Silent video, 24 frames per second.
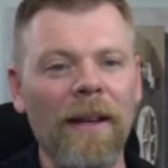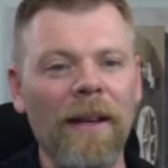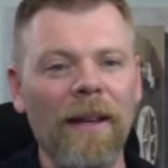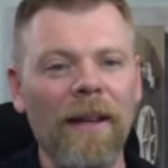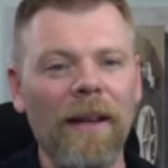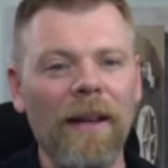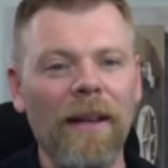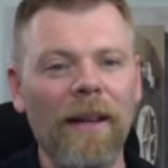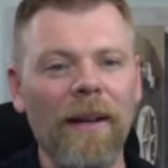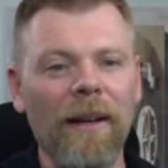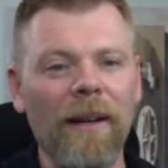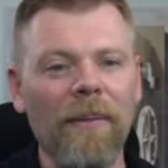
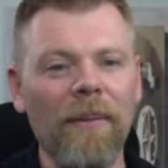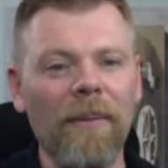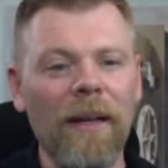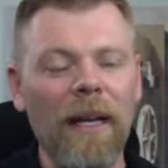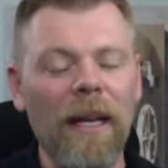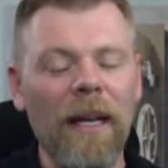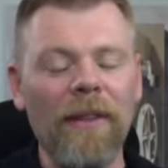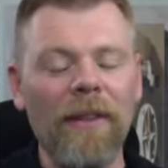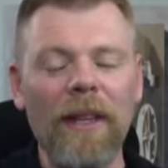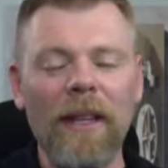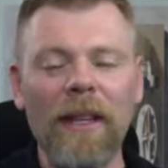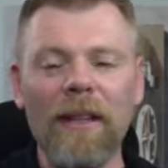
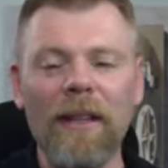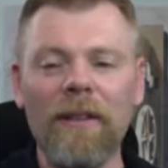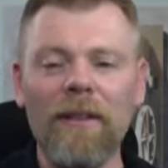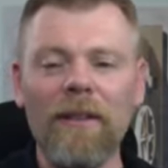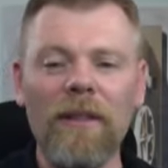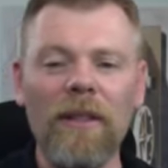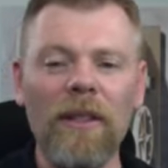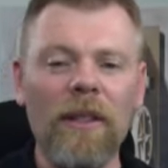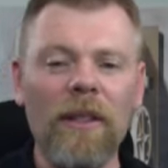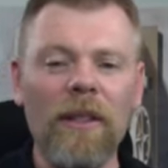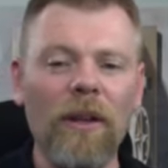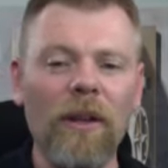And
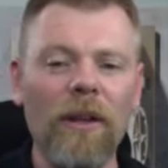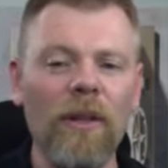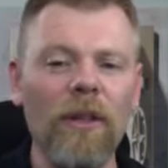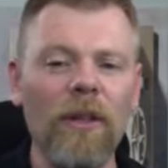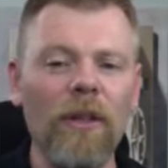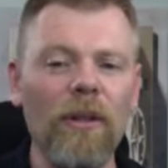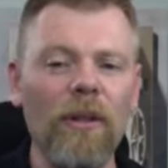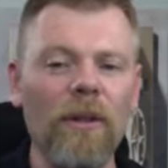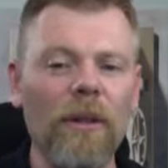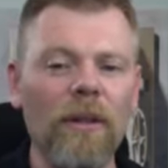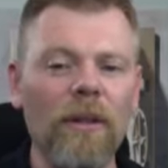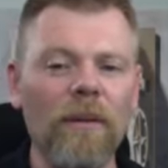then,
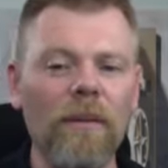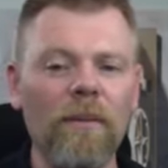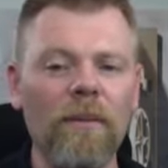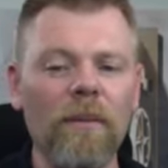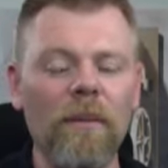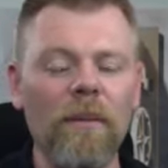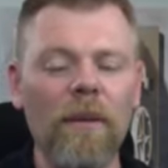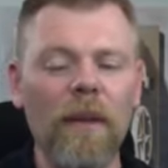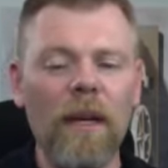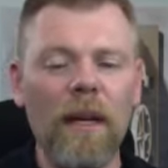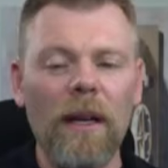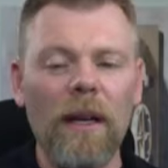you can,
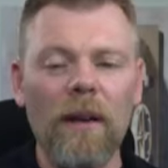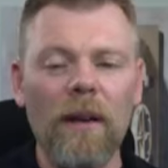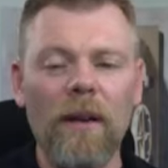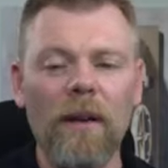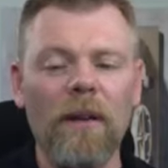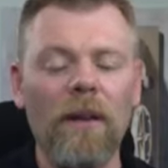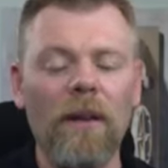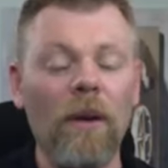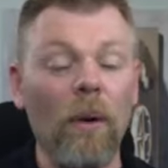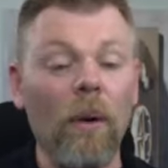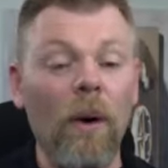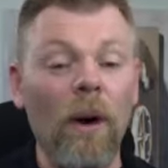
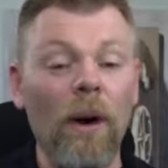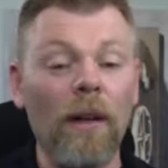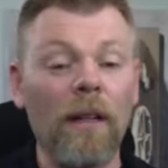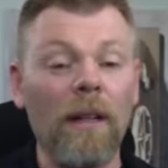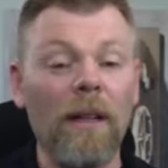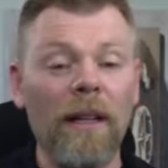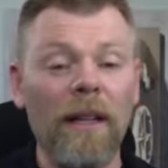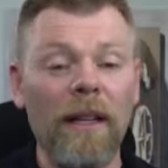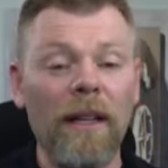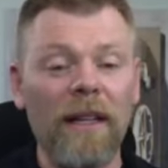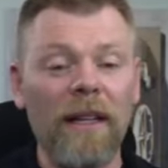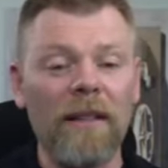our
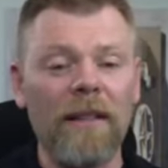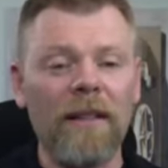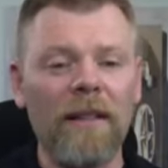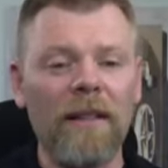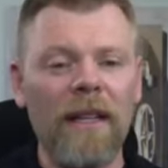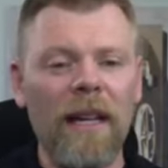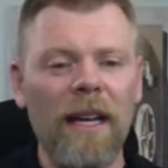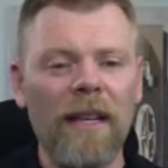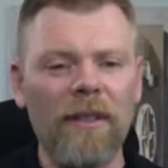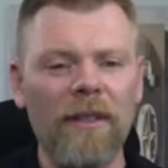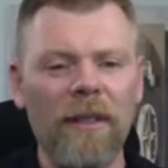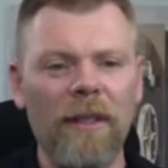clients
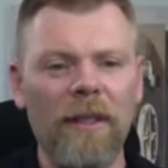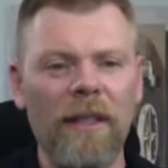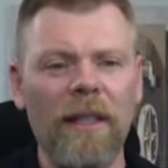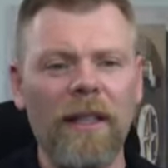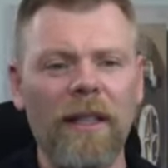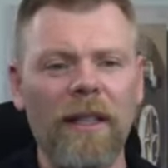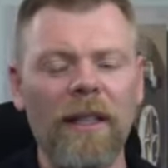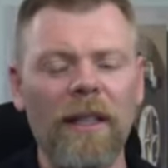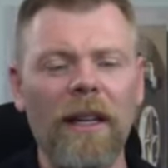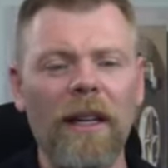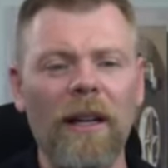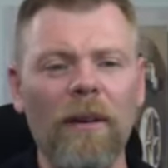
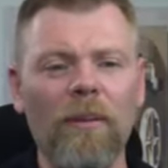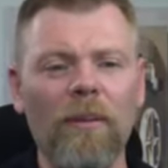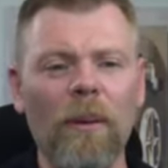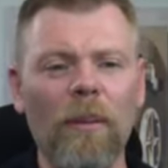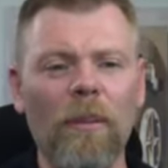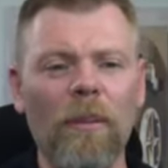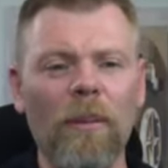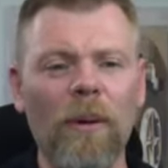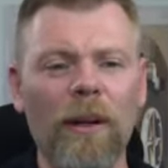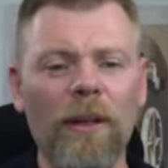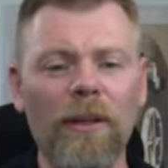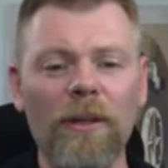actually
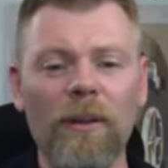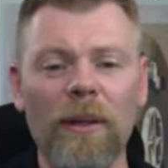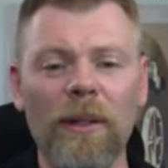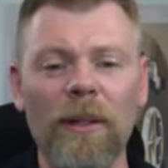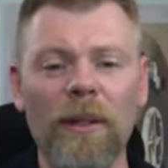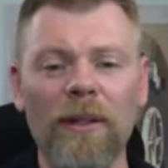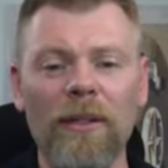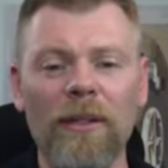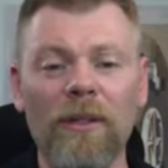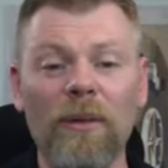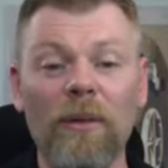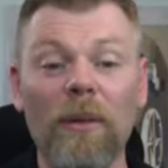report to
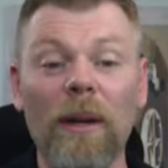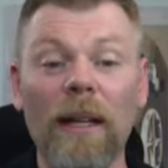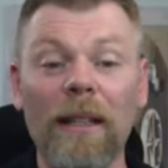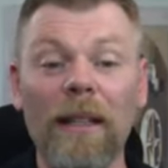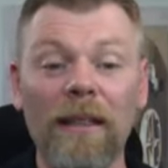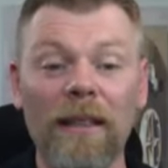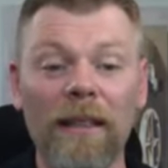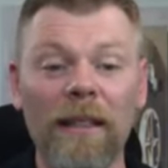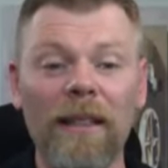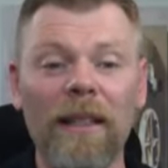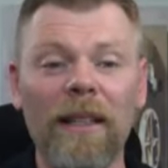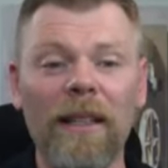us
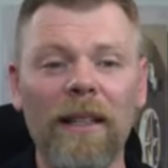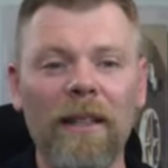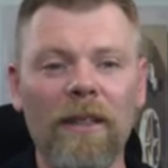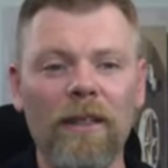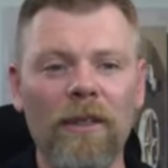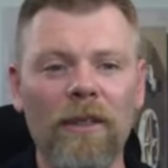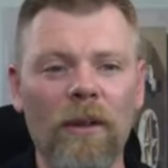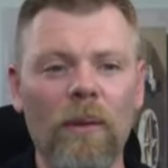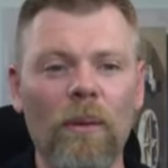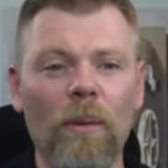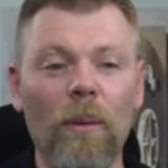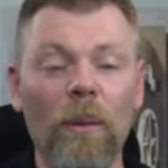directly.
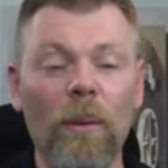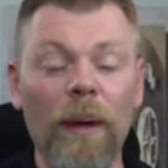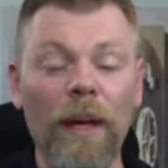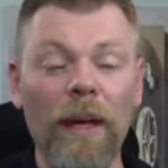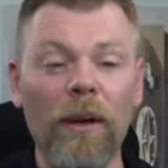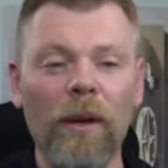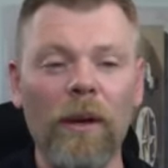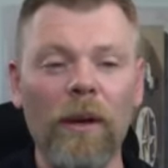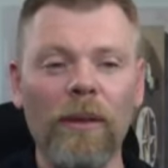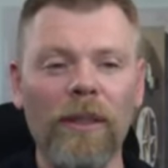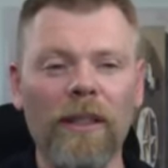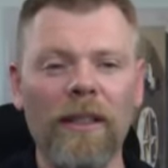So we
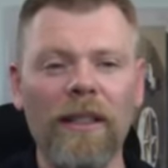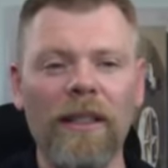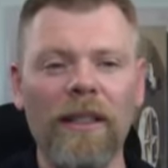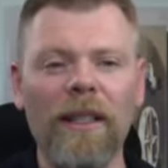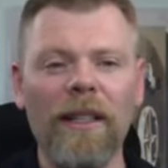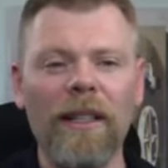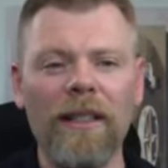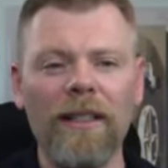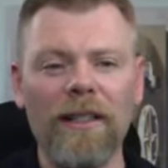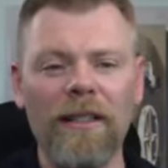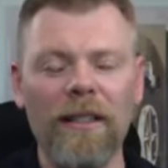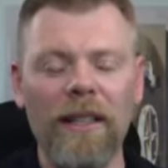hold our clients